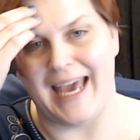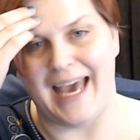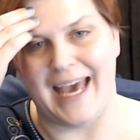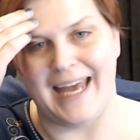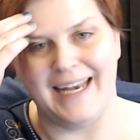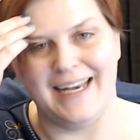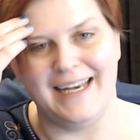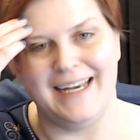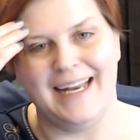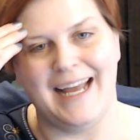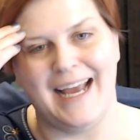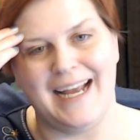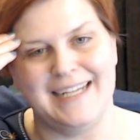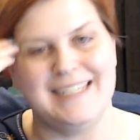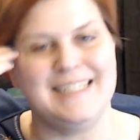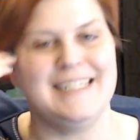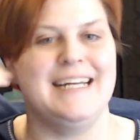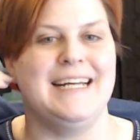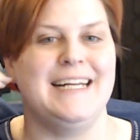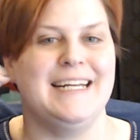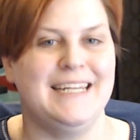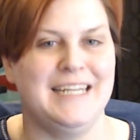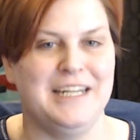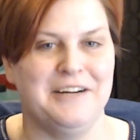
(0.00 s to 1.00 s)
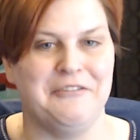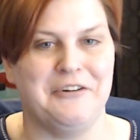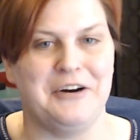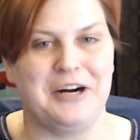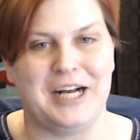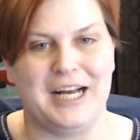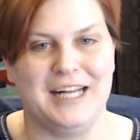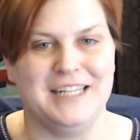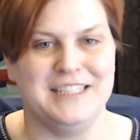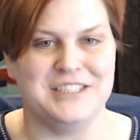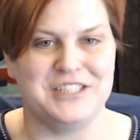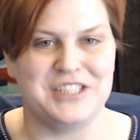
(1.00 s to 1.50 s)
19 different
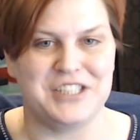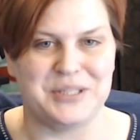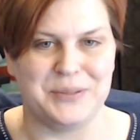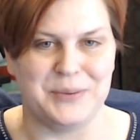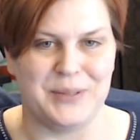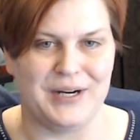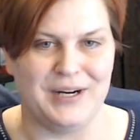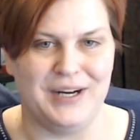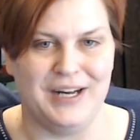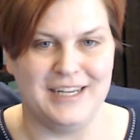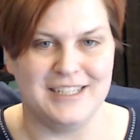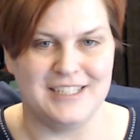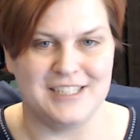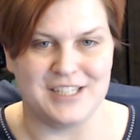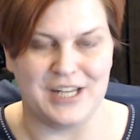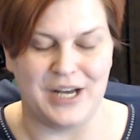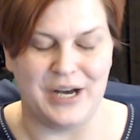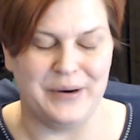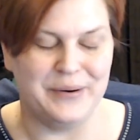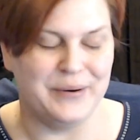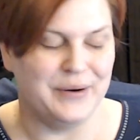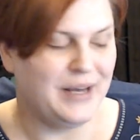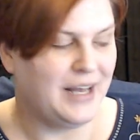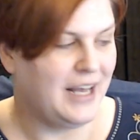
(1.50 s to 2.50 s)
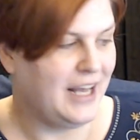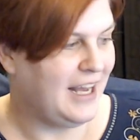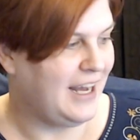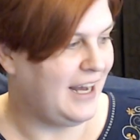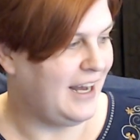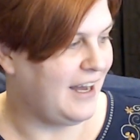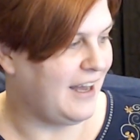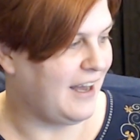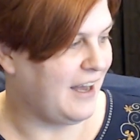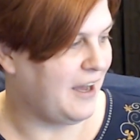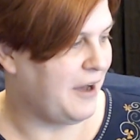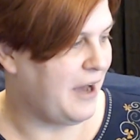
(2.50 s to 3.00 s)
colors to work on. So
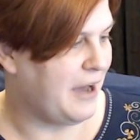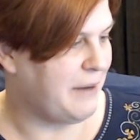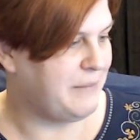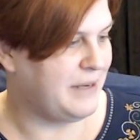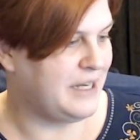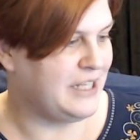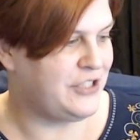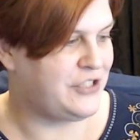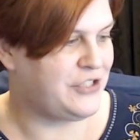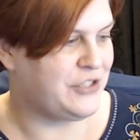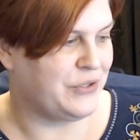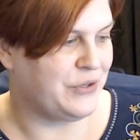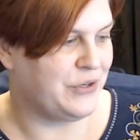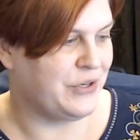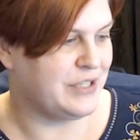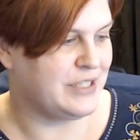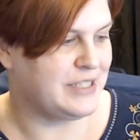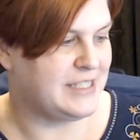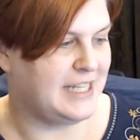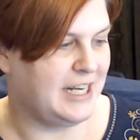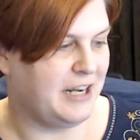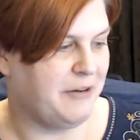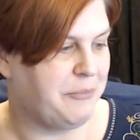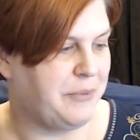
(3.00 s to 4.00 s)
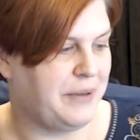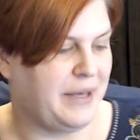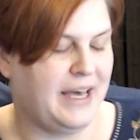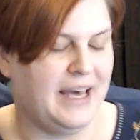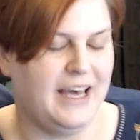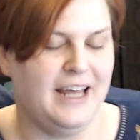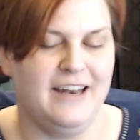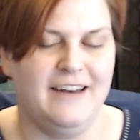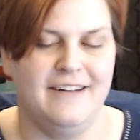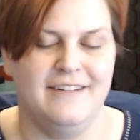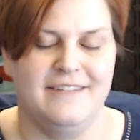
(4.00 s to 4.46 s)
I made sure to step in